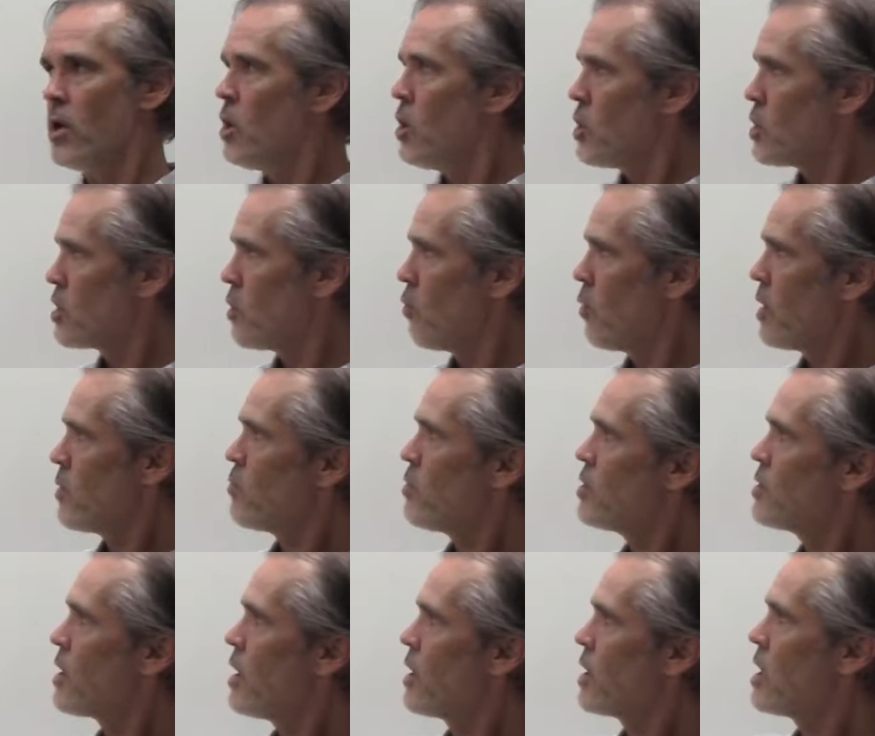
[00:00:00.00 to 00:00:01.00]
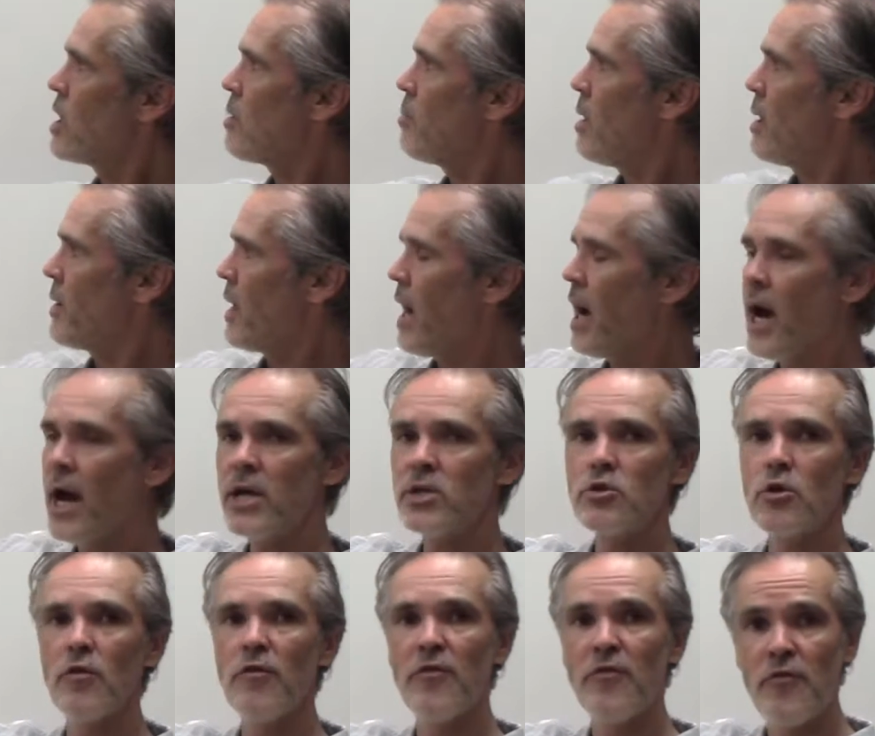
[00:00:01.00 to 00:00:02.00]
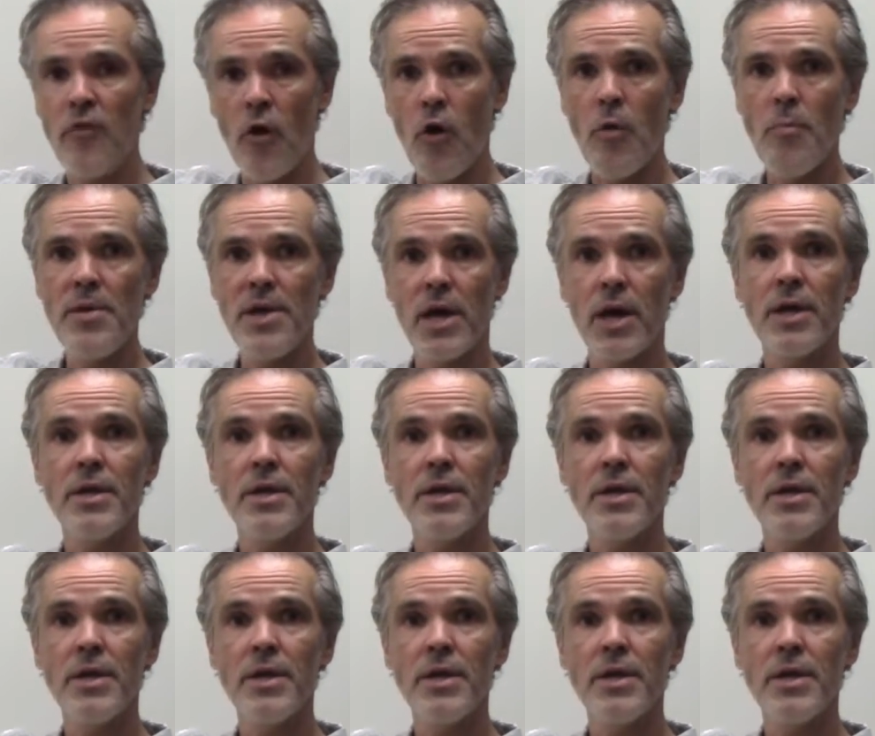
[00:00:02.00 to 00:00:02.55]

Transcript: So when we're talking about hydrophobia